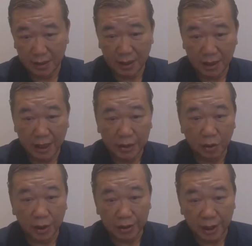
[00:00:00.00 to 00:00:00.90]

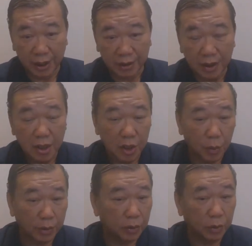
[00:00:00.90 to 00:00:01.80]
electronic thing, you
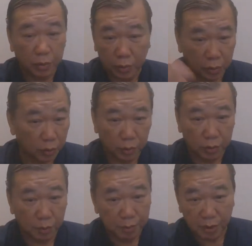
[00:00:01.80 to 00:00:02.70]
want
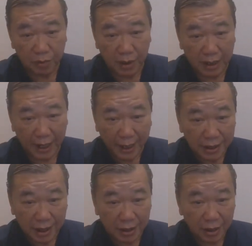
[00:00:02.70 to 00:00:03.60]
to build an
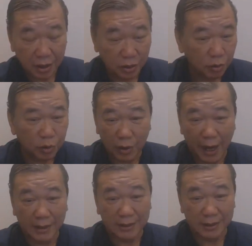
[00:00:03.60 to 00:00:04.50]
engine, you do not
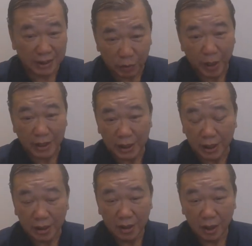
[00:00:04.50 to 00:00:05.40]
ask a civil
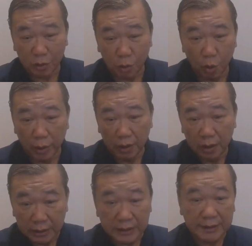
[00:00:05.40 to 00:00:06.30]
engineer to go and
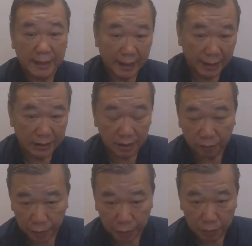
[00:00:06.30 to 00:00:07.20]
design an engine
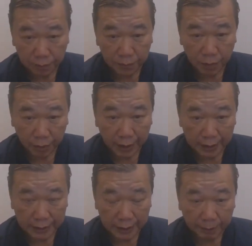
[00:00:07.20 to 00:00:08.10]
for you. Okay,
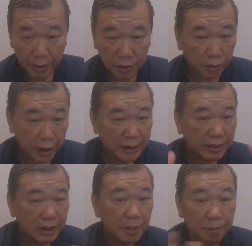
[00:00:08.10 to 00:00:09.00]
this thing. So each
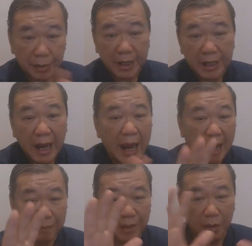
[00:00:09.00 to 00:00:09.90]
discipline
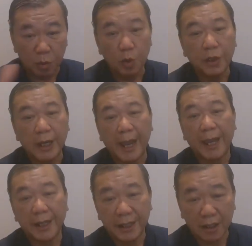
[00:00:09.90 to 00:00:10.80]
have their own
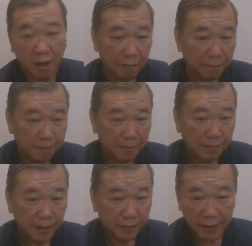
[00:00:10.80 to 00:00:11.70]
area of
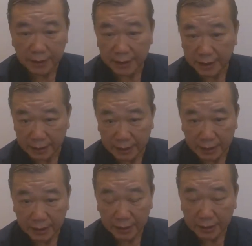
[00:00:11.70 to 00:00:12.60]
functionality.
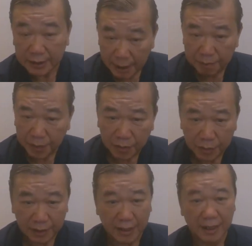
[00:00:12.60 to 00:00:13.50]
The same thing
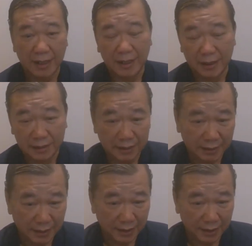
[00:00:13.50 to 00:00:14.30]
with this